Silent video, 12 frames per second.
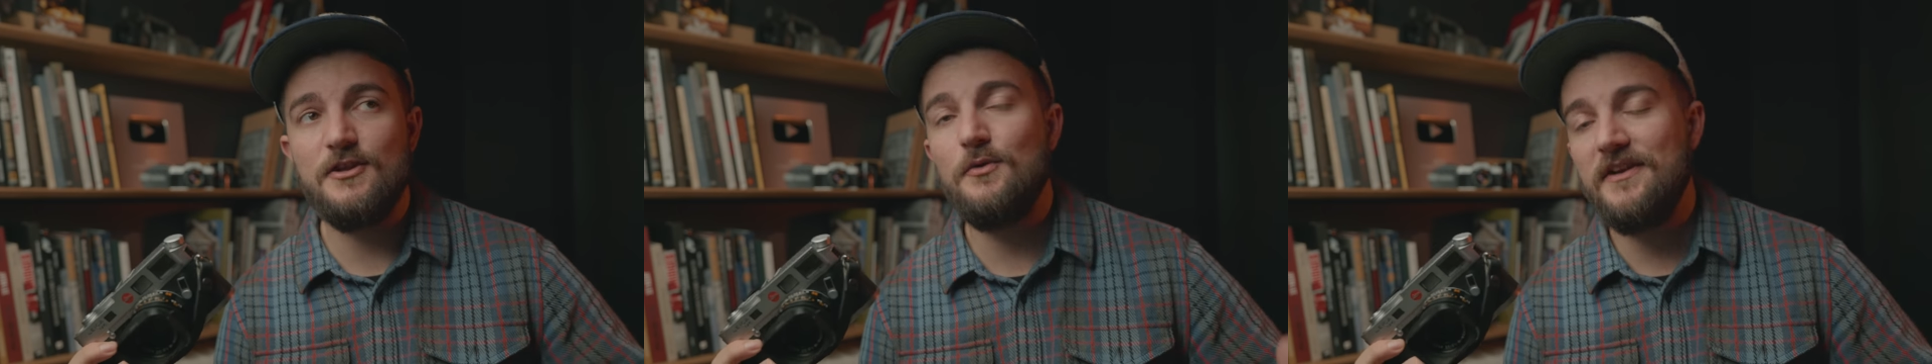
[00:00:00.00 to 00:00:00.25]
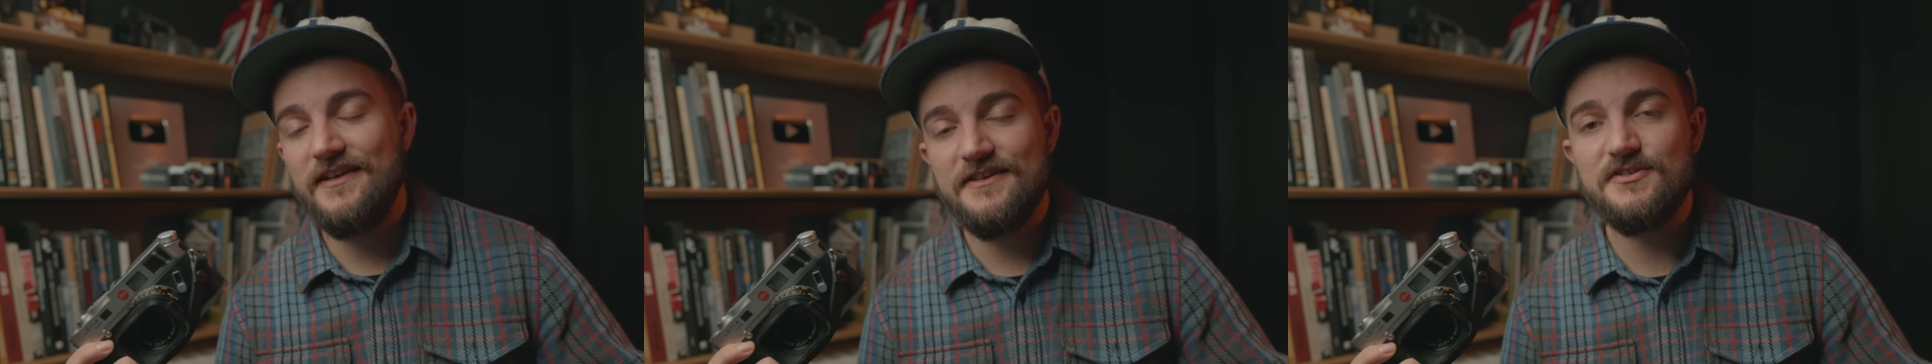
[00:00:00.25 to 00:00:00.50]
though
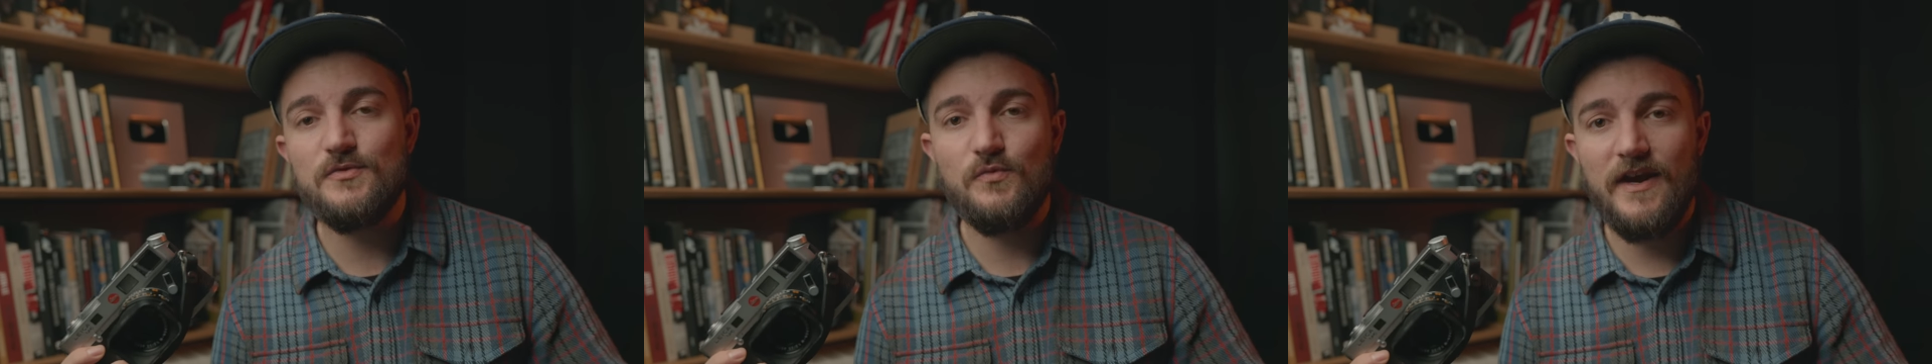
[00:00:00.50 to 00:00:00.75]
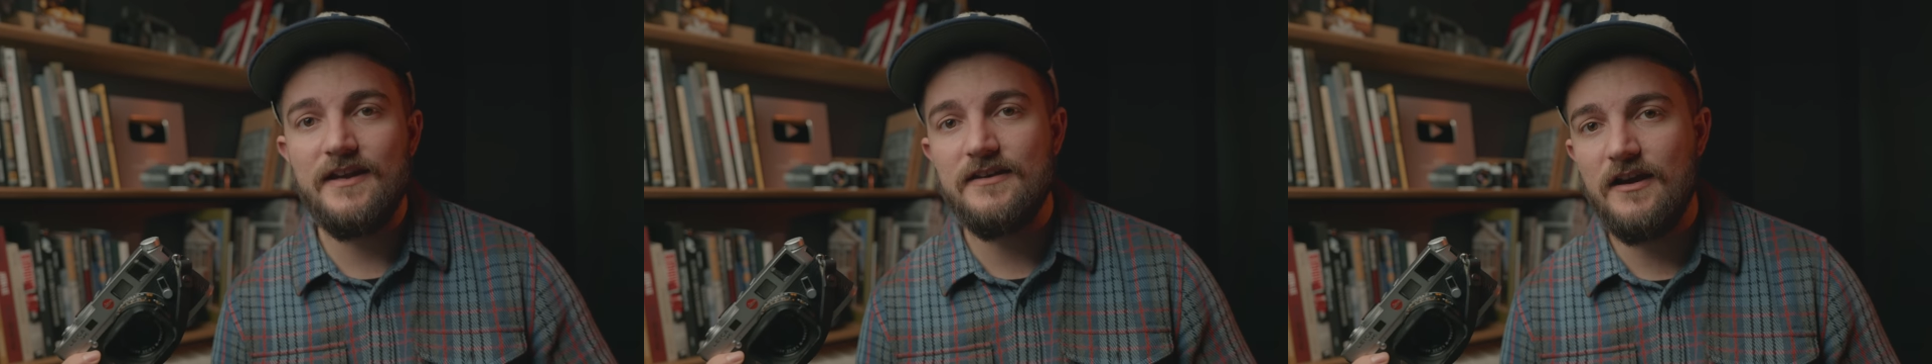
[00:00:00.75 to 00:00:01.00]
it is
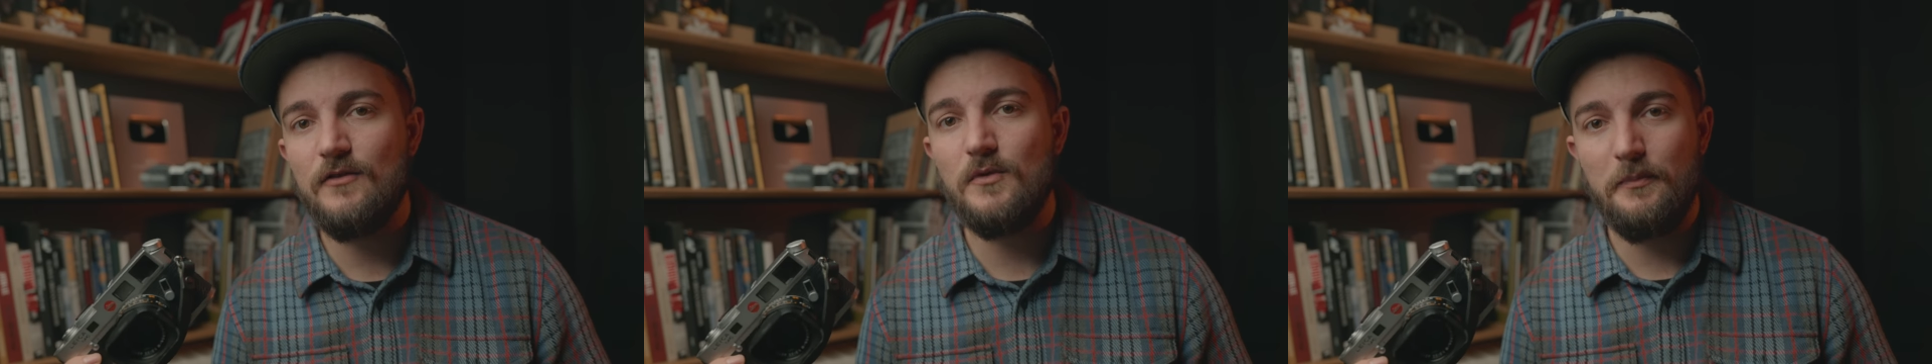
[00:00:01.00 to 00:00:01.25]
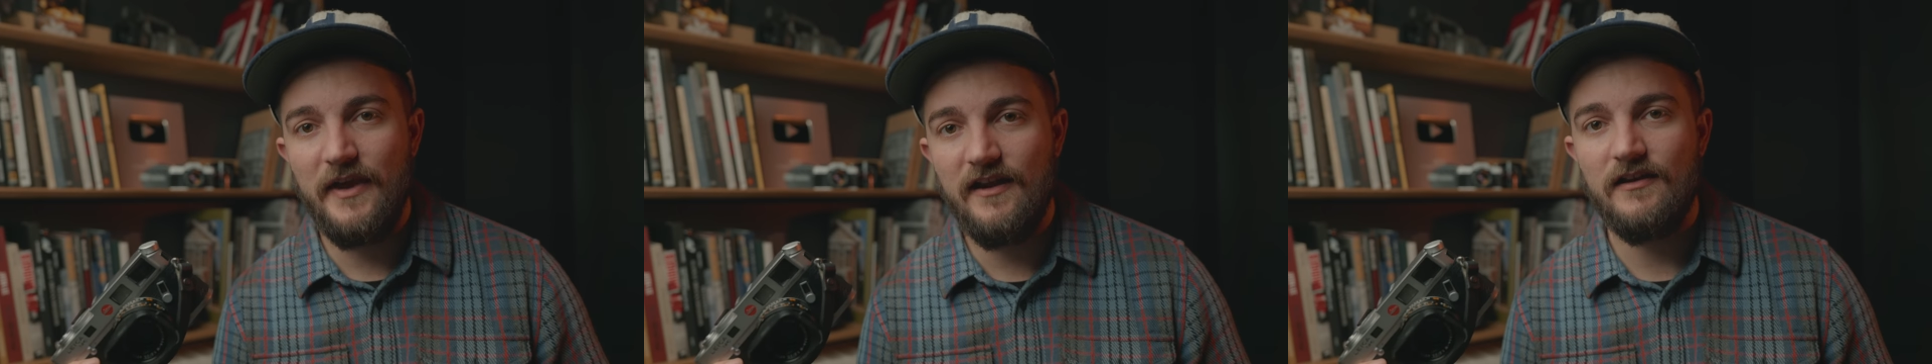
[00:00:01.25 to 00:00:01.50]
red dot
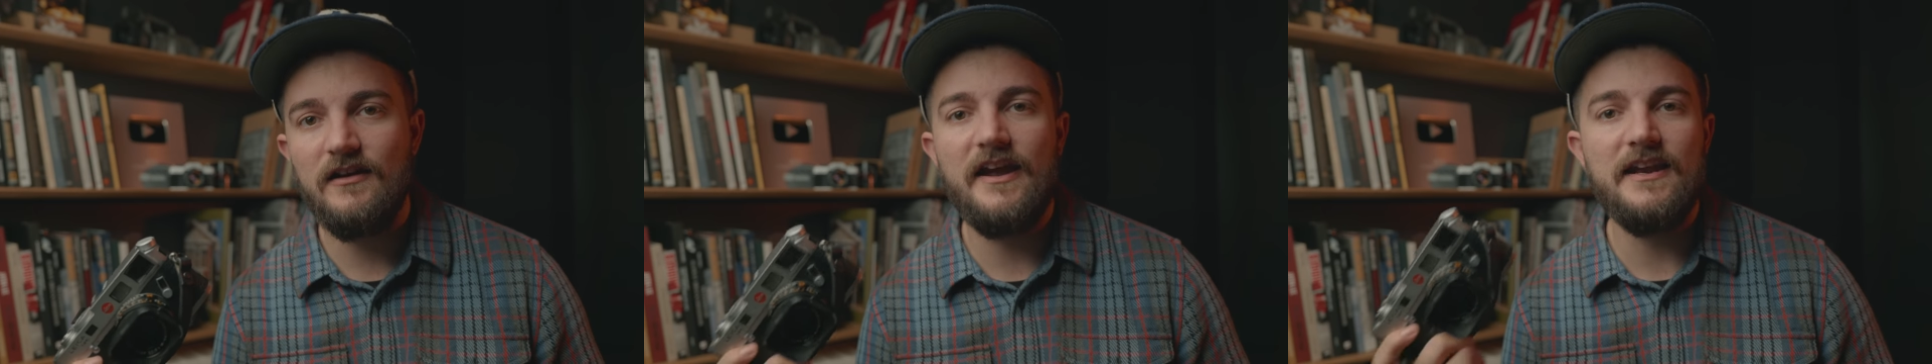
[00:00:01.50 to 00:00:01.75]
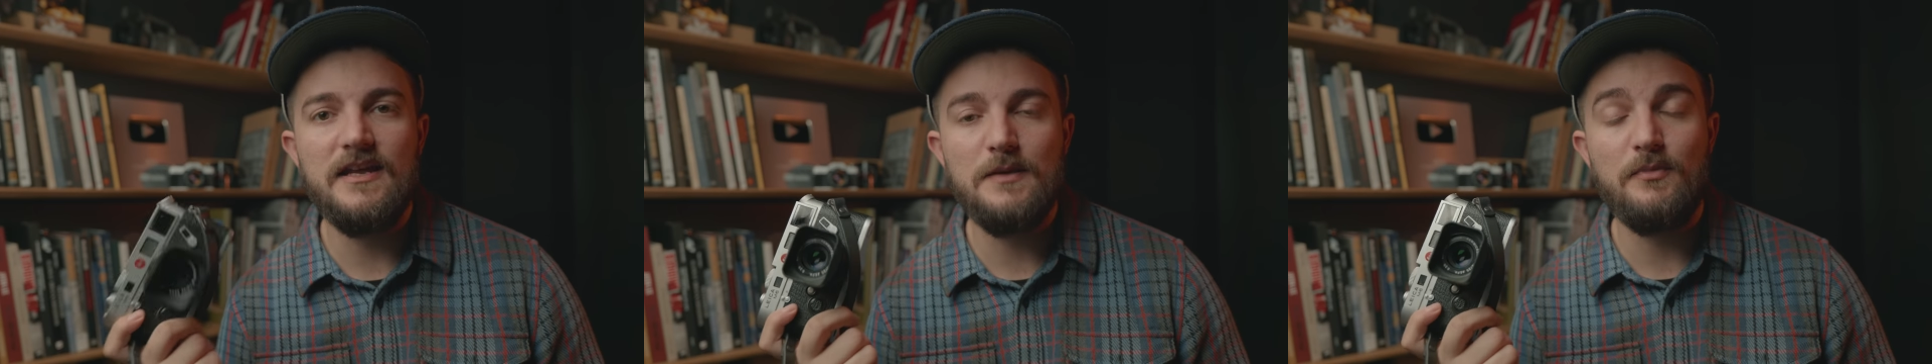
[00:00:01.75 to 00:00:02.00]
repair and he